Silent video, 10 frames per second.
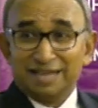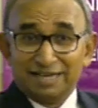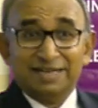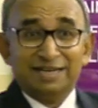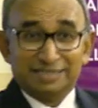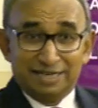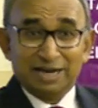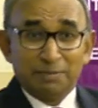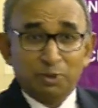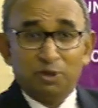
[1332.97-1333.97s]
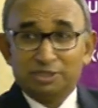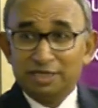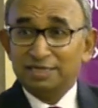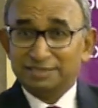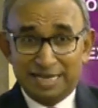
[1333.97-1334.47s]
sarakille sir, anpungo
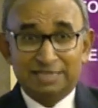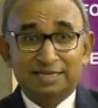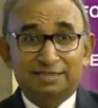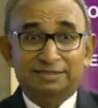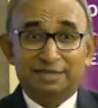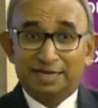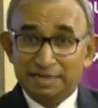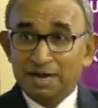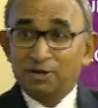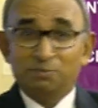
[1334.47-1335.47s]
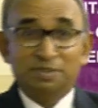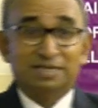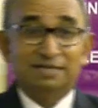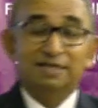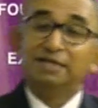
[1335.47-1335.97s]
sir, sales irukku sir, demand rumba sir.